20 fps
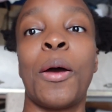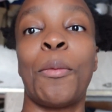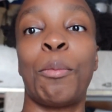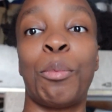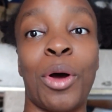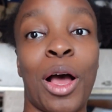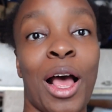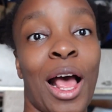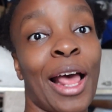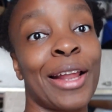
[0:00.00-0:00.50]

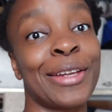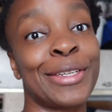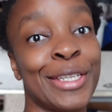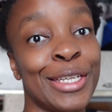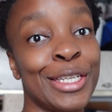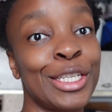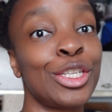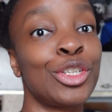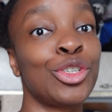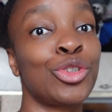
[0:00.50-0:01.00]
But I
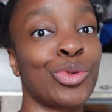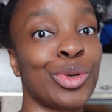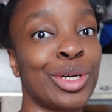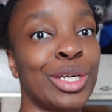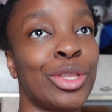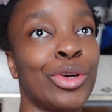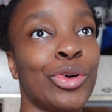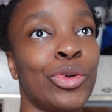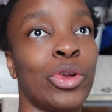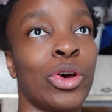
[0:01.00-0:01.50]
did enjoy,
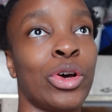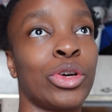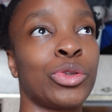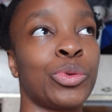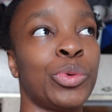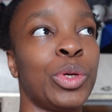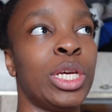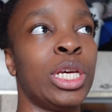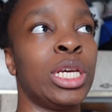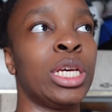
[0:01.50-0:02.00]
though, last
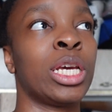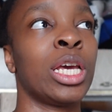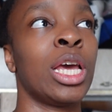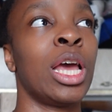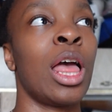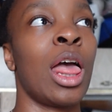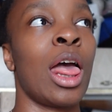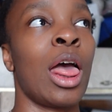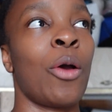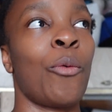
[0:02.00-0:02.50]
week
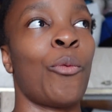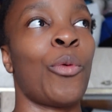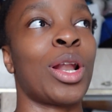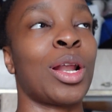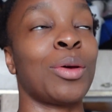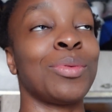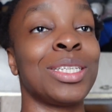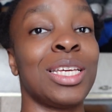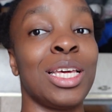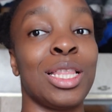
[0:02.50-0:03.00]
when
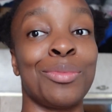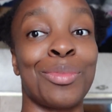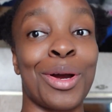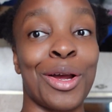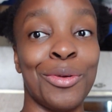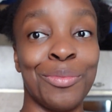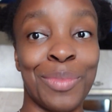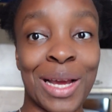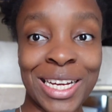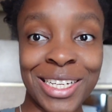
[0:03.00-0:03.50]
I was getting my
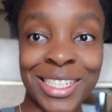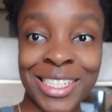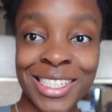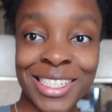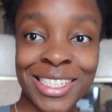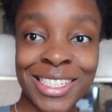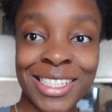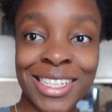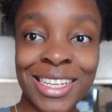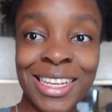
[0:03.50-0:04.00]
own patients
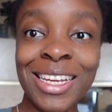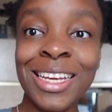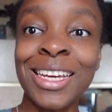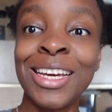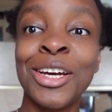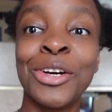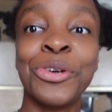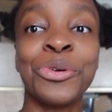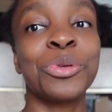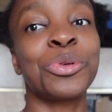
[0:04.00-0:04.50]
to see,
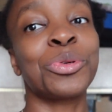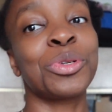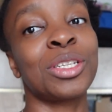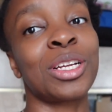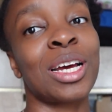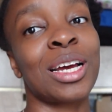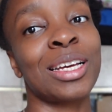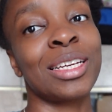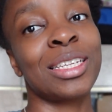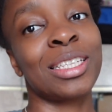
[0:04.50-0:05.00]
which was
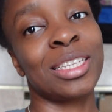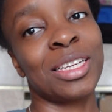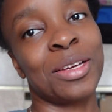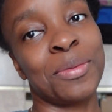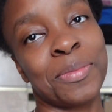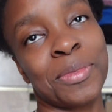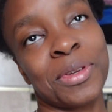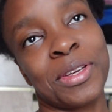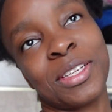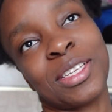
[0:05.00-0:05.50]
nice,
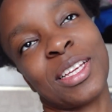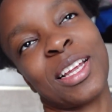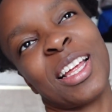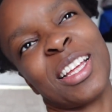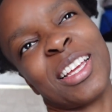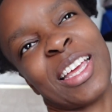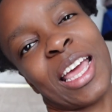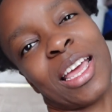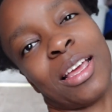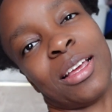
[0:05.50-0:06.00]
because I
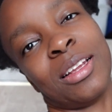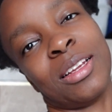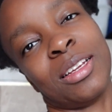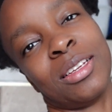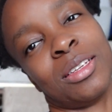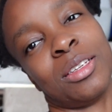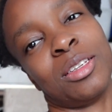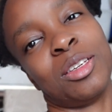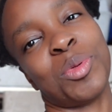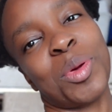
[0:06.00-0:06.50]
like getting
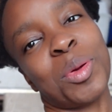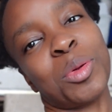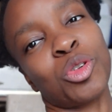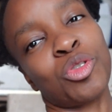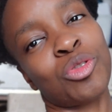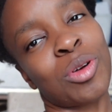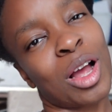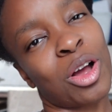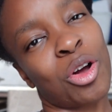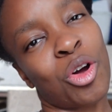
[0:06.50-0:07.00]
to be able to
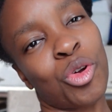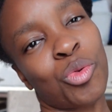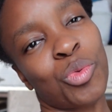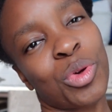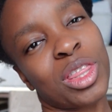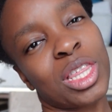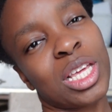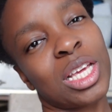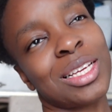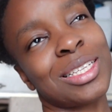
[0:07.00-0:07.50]
crack on
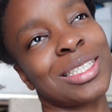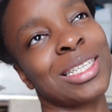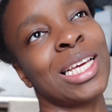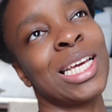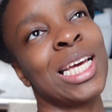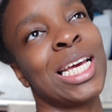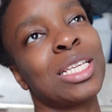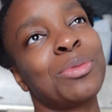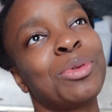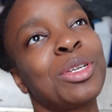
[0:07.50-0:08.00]
with things,
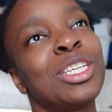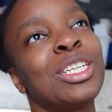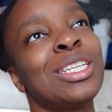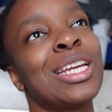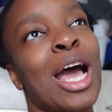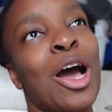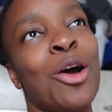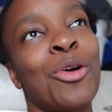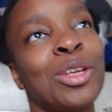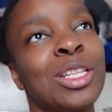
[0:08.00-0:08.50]
especially
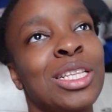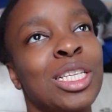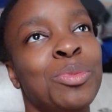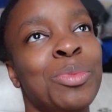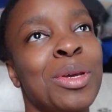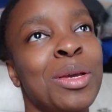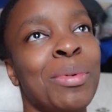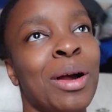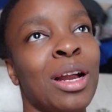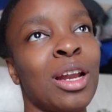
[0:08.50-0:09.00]
now, this
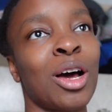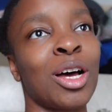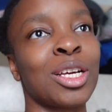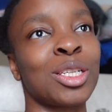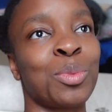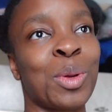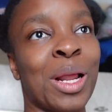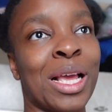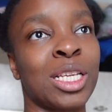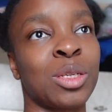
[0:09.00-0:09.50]
being my
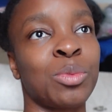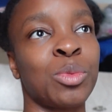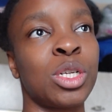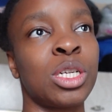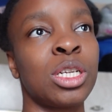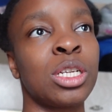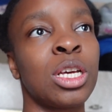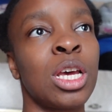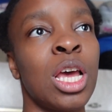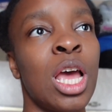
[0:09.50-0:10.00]
last
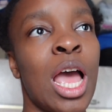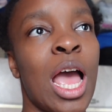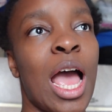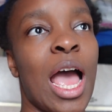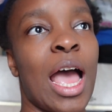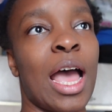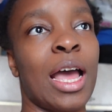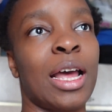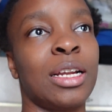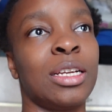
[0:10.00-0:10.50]
placement.
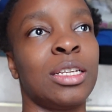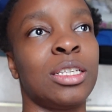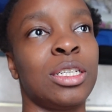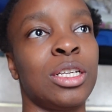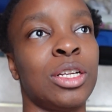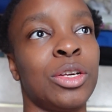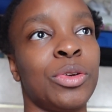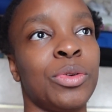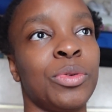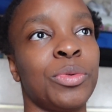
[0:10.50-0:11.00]
And, you
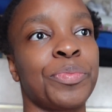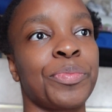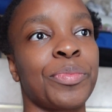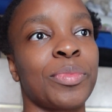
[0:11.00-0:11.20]
know,